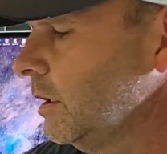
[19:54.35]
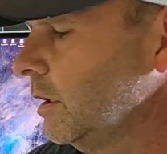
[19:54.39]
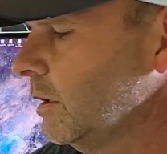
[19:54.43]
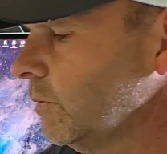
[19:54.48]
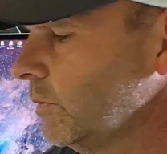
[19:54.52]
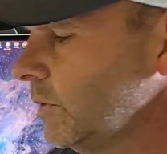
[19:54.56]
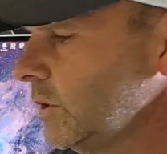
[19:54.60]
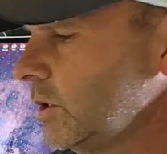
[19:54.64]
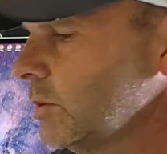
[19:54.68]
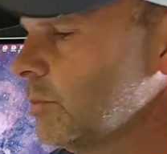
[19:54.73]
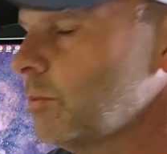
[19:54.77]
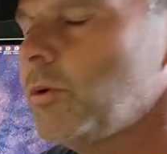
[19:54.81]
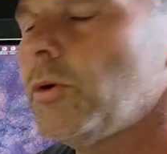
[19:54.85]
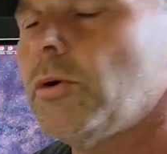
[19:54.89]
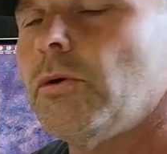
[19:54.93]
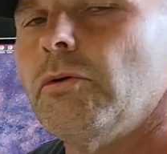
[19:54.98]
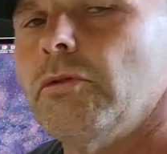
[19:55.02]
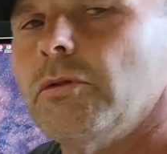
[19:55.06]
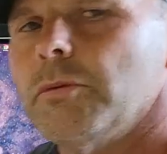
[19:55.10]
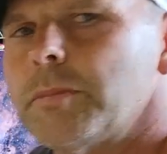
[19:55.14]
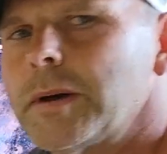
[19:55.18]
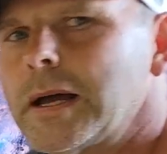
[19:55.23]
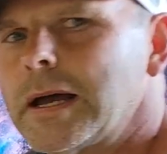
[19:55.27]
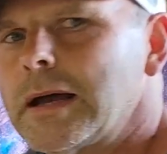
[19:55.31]
When you pull
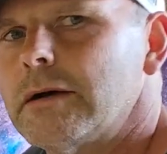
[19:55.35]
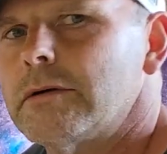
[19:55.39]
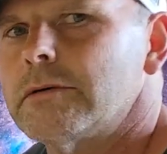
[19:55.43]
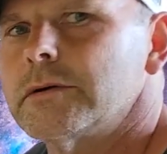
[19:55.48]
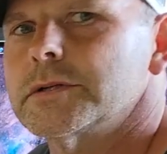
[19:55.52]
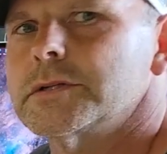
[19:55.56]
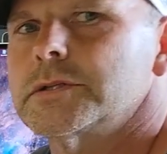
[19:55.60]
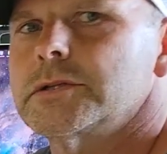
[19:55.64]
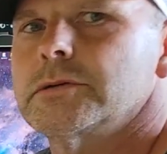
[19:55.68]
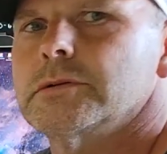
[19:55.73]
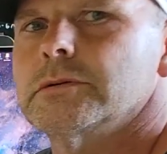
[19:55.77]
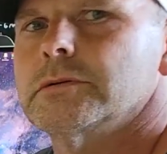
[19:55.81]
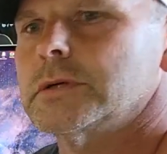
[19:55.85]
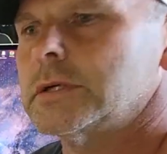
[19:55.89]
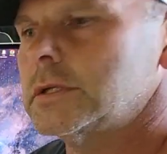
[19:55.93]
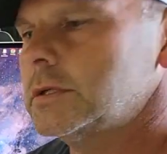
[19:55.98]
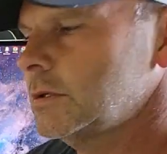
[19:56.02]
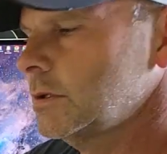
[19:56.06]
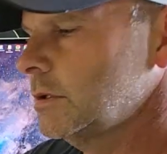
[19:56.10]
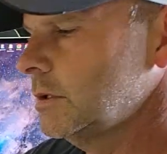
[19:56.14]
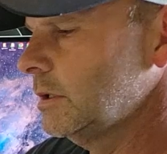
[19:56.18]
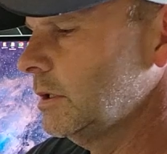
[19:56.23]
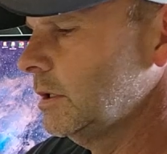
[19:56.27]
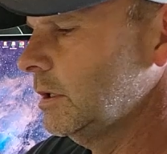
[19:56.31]
the power to
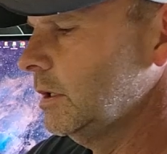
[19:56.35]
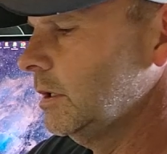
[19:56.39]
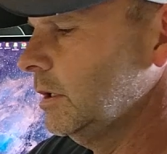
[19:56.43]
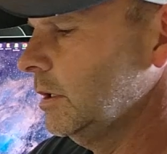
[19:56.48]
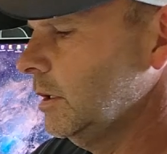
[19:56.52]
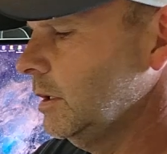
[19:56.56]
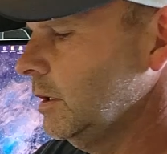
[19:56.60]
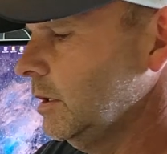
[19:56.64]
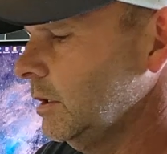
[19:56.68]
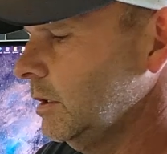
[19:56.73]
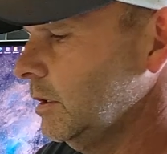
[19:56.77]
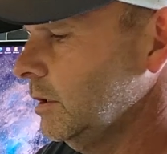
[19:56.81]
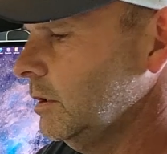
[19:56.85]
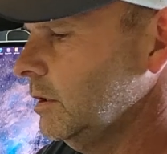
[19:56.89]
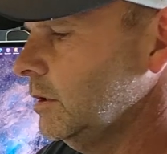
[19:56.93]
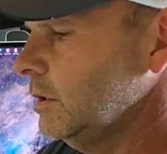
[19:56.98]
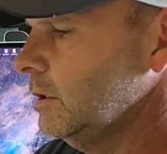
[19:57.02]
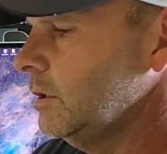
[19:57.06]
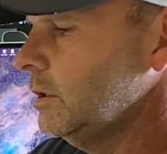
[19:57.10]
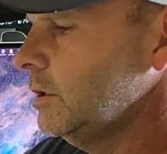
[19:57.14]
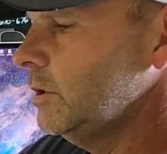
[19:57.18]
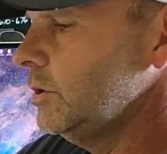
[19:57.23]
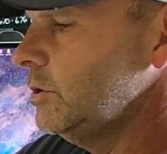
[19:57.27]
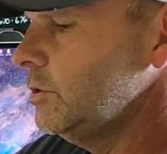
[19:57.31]
it,
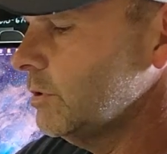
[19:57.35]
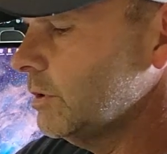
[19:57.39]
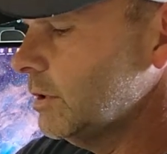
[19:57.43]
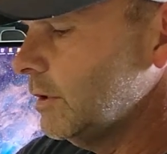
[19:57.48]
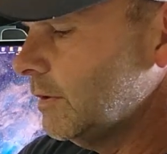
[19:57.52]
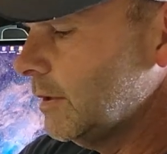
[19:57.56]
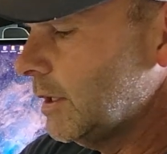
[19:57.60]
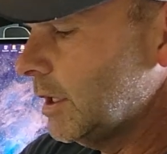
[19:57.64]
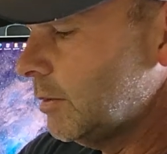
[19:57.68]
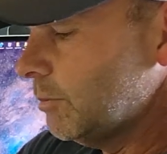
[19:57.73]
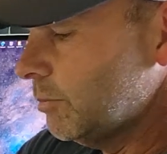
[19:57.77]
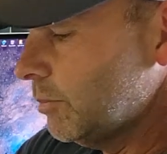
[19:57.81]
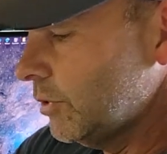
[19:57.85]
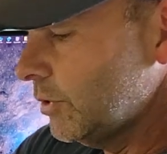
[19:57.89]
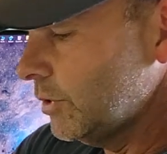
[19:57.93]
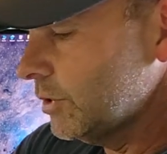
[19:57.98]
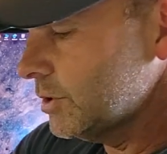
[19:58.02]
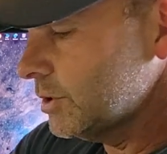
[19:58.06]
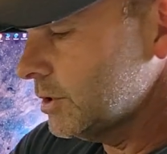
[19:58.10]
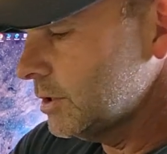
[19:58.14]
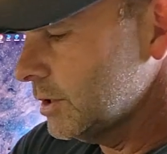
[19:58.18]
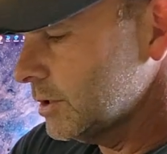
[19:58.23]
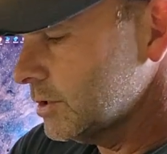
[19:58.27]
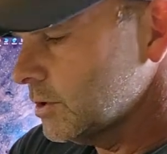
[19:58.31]
you can then
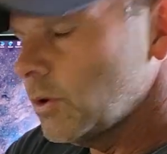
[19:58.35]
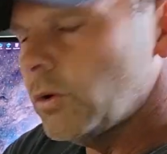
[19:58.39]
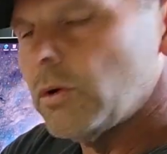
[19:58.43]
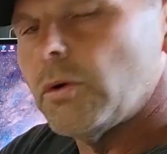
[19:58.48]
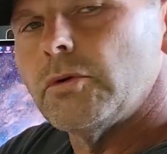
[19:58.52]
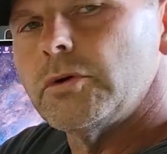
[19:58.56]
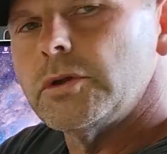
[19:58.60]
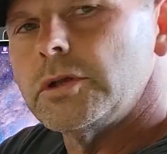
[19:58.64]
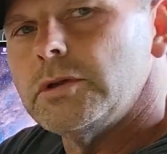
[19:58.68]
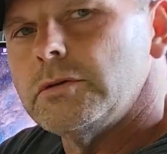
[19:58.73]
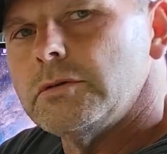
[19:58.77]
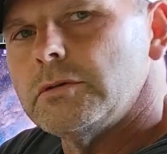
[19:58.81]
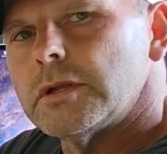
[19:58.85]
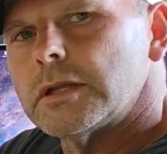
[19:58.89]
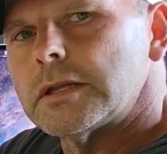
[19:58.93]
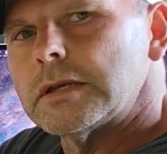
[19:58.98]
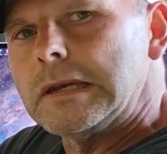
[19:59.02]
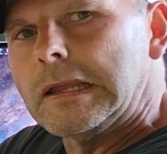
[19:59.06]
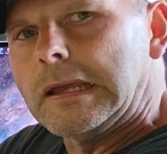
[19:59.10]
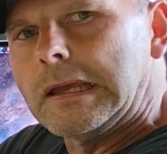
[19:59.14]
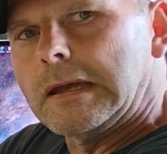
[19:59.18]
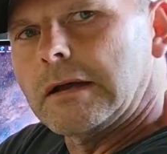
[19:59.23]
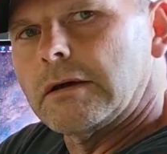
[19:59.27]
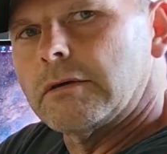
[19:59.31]
push this whole unit
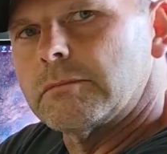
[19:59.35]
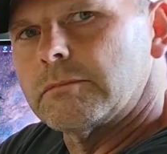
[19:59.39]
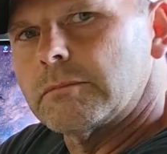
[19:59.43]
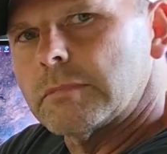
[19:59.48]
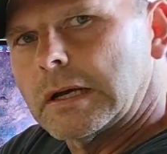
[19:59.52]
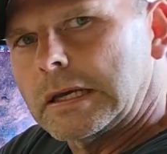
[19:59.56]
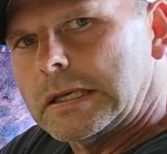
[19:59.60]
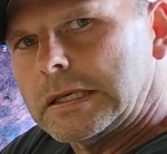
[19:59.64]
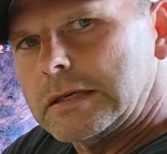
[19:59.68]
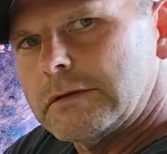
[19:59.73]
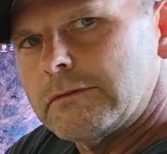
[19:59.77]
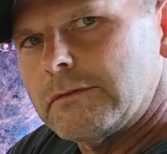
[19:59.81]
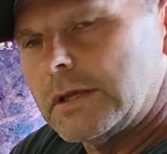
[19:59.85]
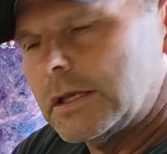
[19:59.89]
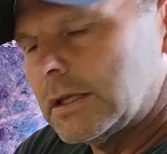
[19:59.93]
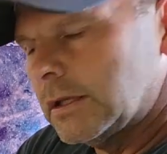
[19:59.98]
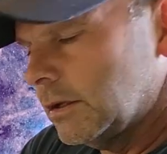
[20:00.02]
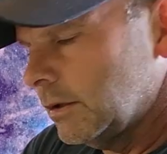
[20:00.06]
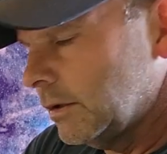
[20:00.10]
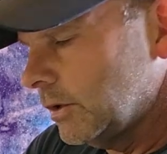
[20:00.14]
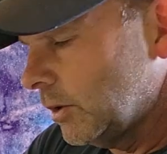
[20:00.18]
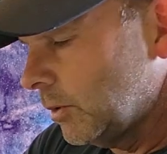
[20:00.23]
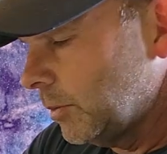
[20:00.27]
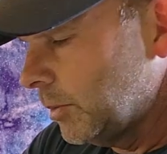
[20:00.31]
down by giving it a
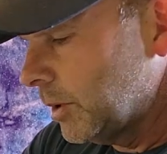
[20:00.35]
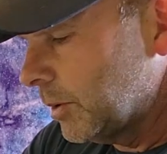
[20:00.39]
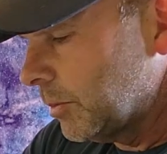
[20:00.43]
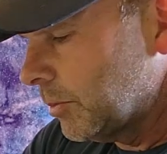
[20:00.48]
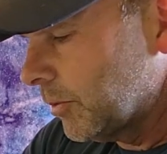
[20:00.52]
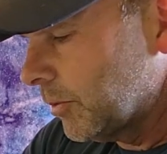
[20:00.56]
little bit of